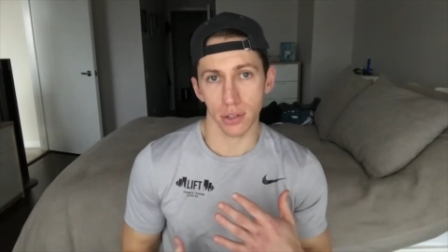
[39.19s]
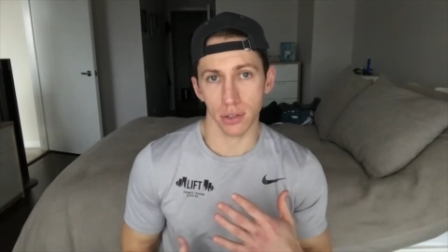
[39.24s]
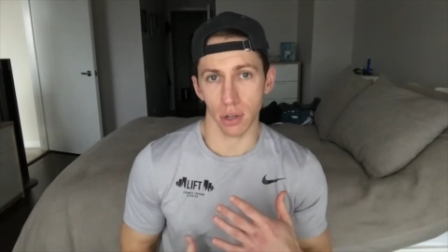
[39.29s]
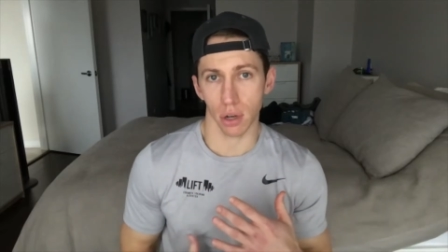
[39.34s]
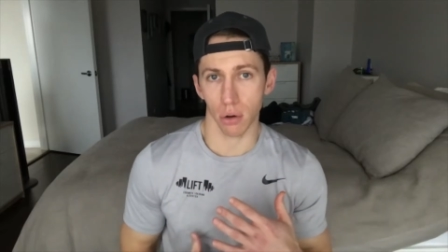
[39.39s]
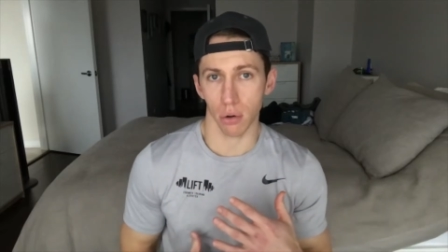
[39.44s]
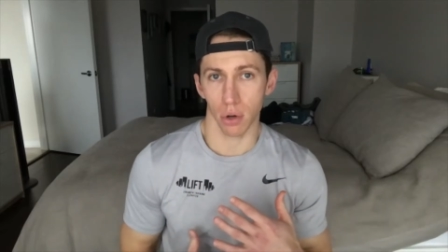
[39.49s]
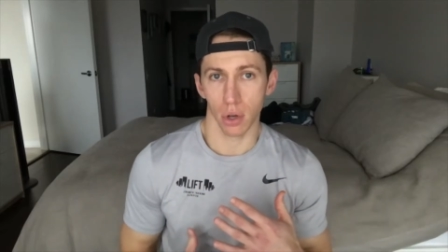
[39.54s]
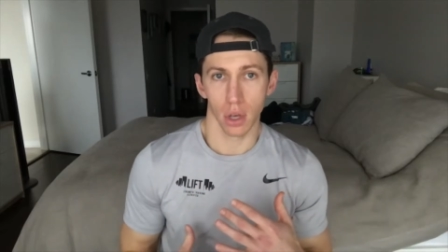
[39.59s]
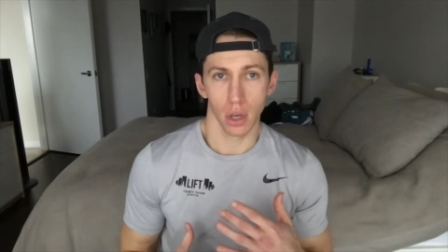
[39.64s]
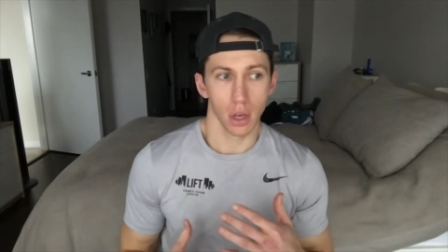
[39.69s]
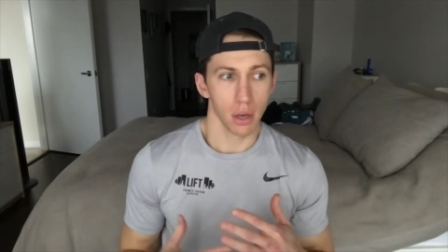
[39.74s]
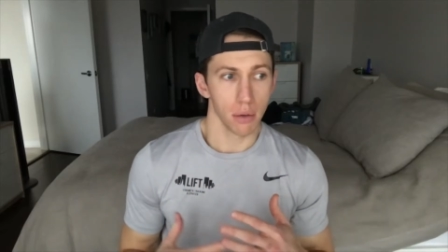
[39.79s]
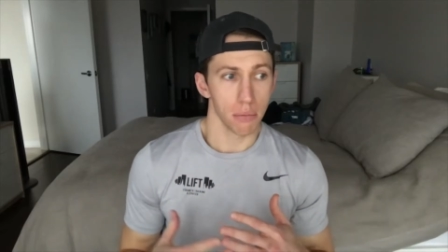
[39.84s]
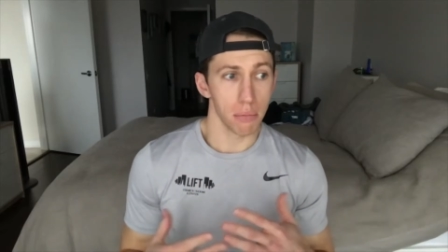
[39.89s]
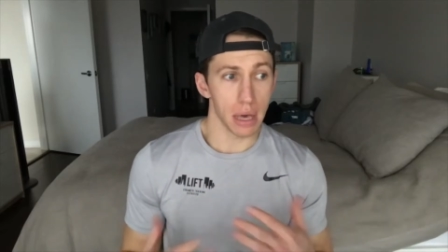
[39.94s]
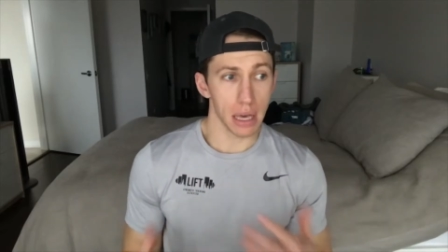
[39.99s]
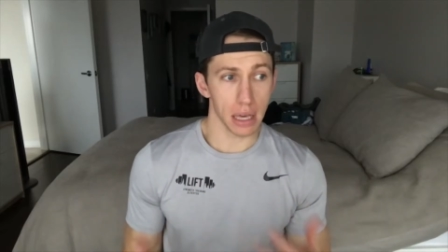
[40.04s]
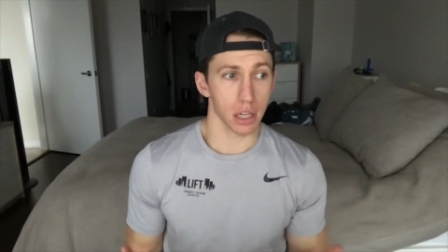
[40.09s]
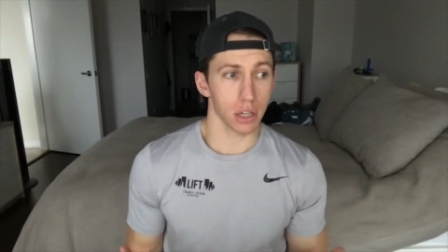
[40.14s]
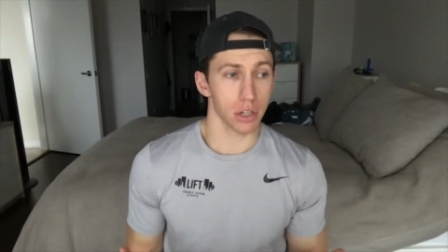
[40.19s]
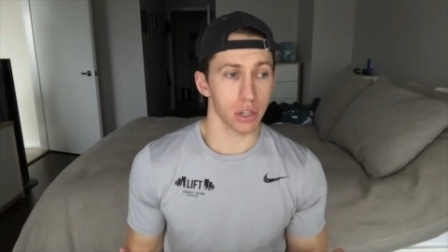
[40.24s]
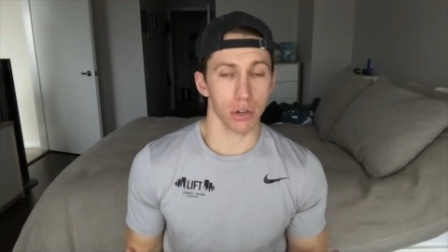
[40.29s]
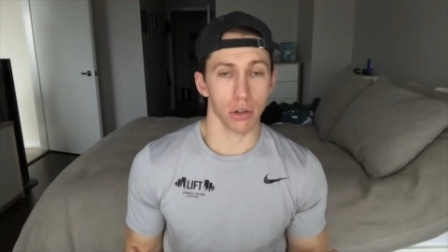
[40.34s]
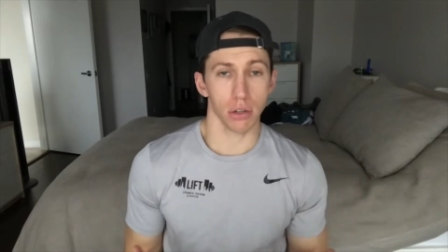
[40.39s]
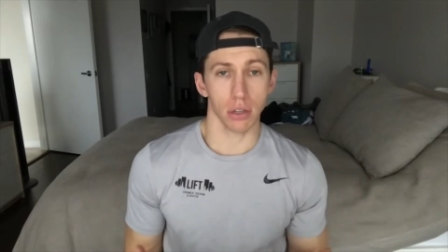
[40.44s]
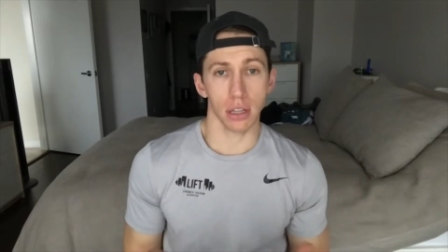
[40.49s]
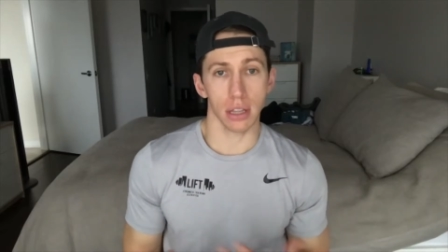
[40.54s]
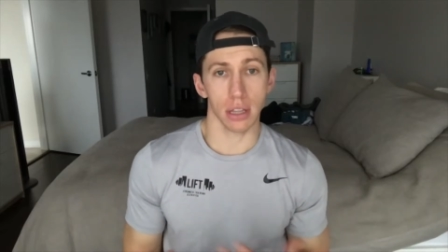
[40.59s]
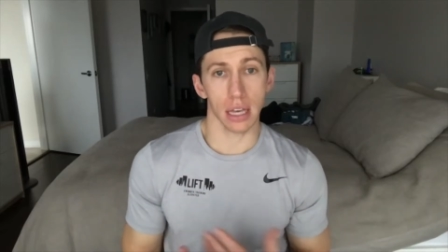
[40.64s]
So making
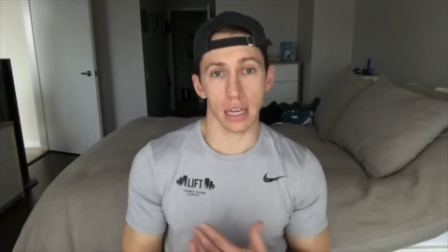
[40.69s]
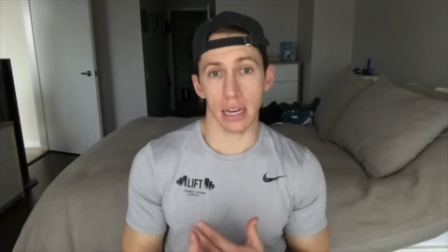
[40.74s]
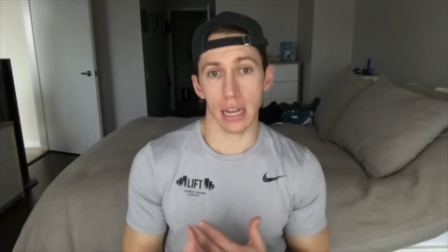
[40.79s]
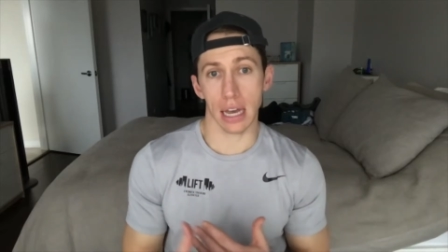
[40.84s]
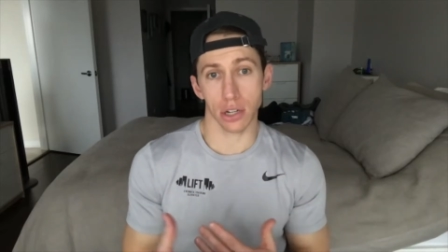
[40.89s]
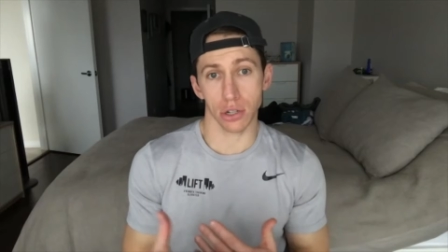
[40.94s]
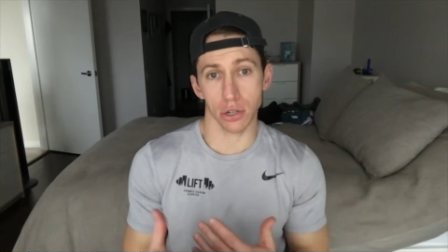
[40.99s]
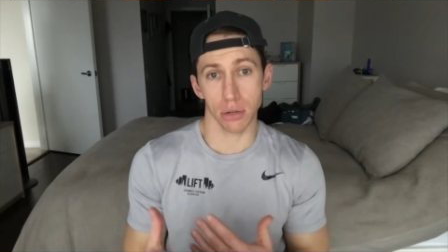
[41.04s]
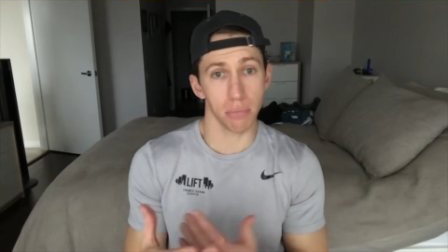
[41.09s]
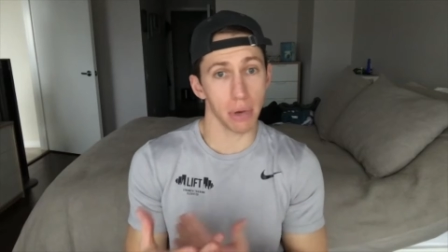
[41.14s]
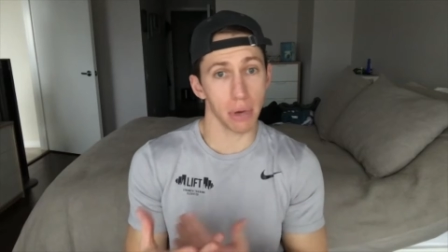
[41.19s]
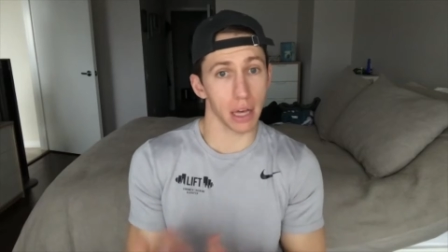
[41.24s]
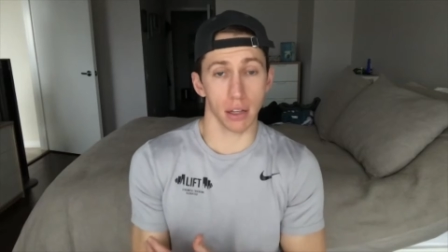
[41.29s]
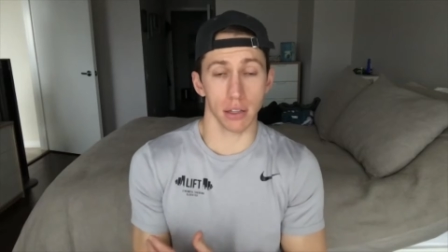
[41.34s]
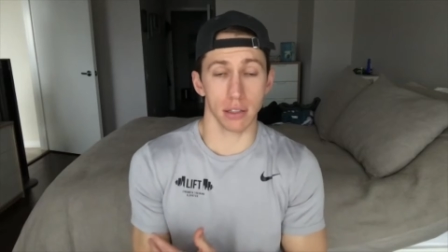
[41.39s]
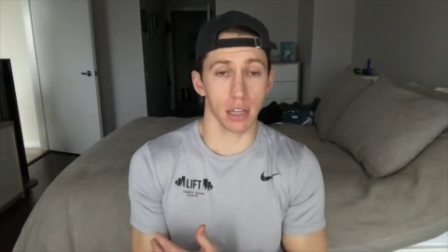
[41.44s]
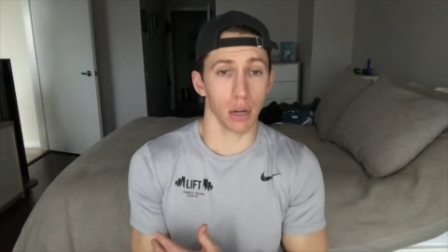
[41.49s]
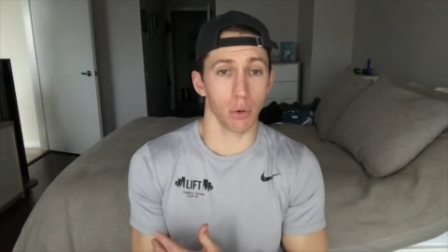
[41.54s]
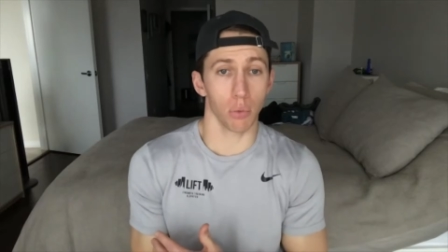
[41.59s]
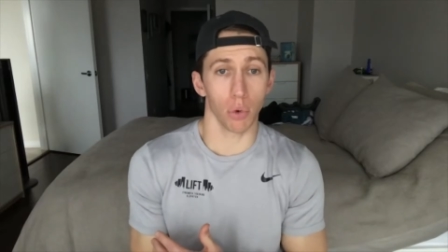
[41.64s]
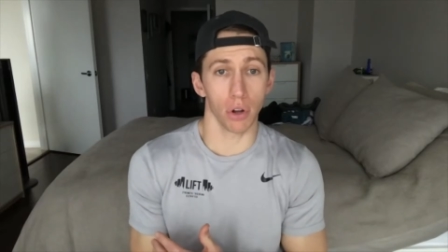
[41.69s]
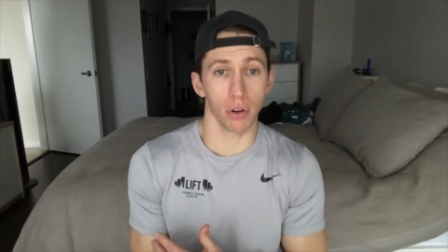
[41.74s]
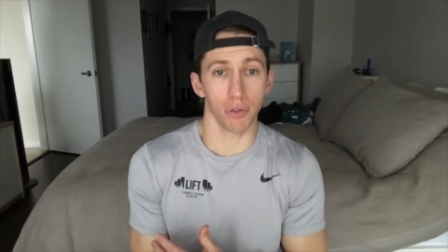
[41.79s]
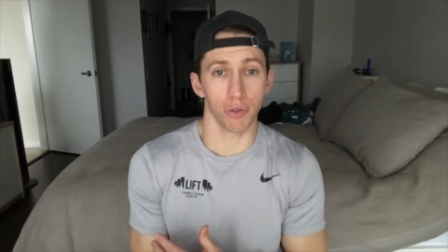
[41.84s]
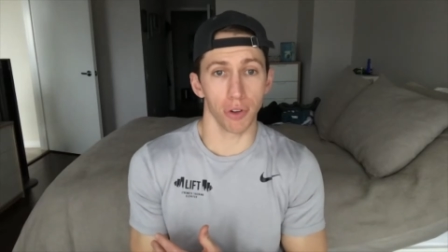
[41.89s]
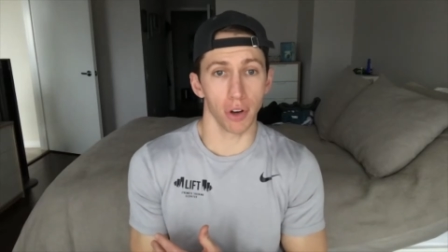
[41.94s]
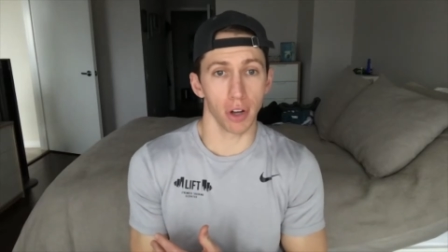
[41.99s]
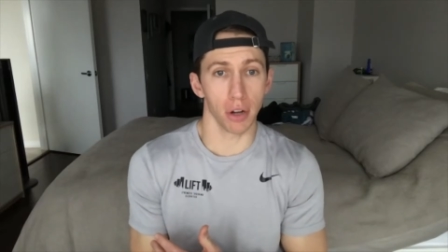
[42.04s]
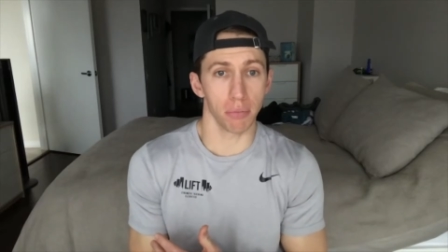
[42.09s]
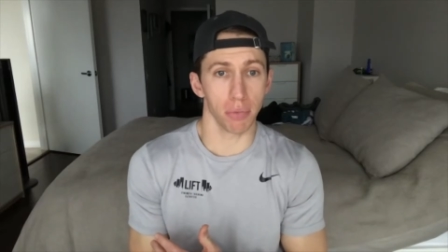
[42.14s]
sure that they can actually balance on one
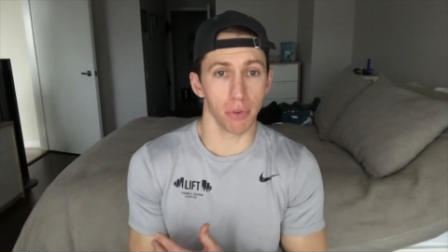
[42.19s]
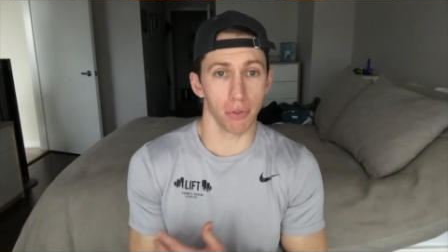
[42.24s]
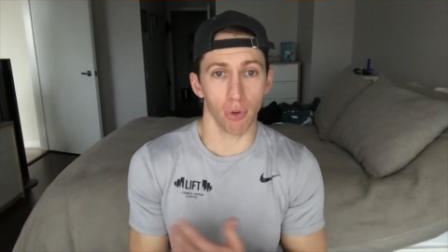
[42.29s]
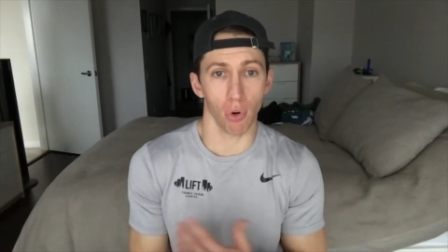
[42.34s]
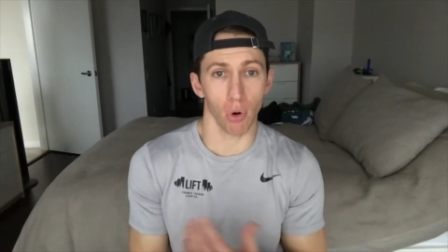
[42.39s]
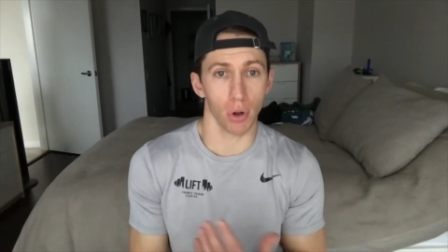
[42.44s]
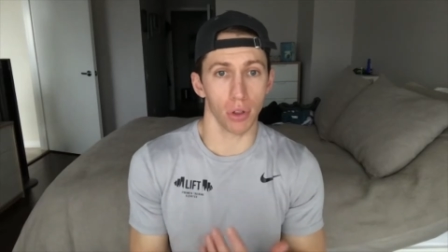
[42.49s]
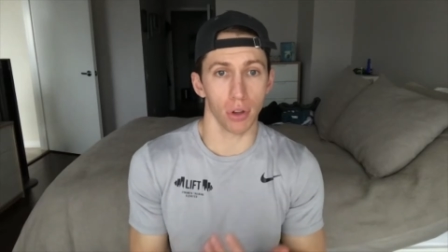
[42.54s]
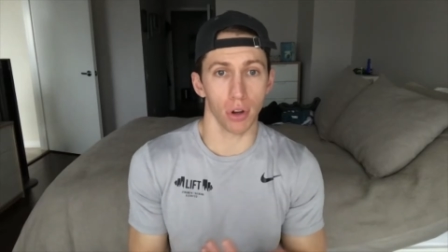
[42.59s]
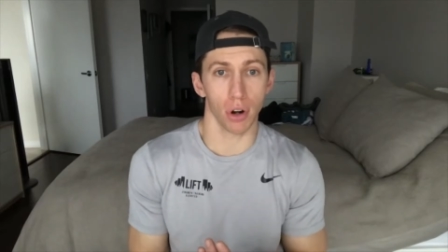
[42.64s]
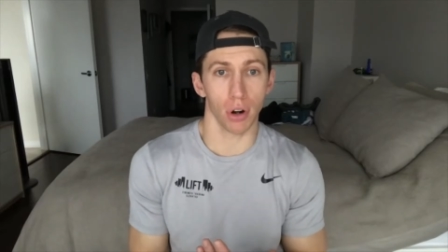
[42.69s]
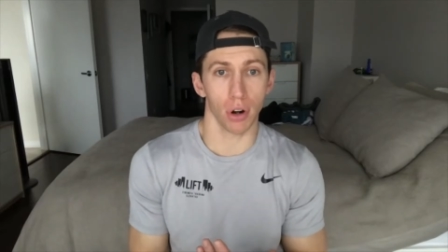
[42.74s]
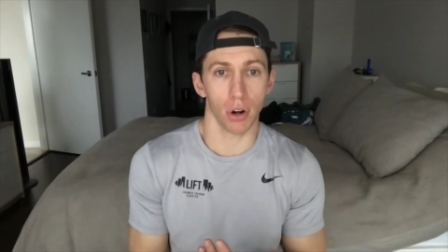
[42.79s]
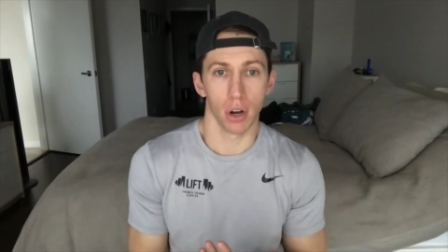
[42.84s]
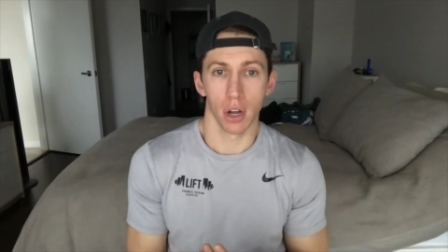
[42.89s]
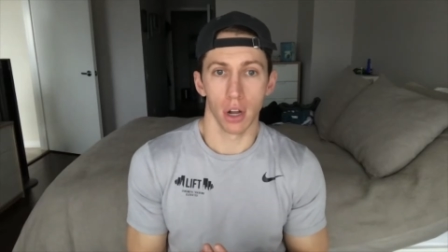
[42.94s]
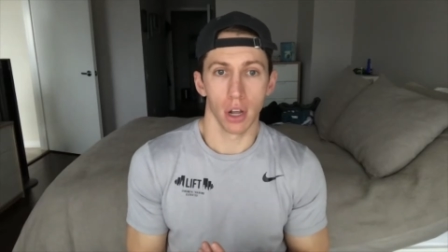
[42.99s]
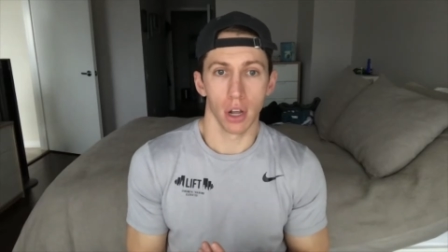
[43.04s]
foot before they're,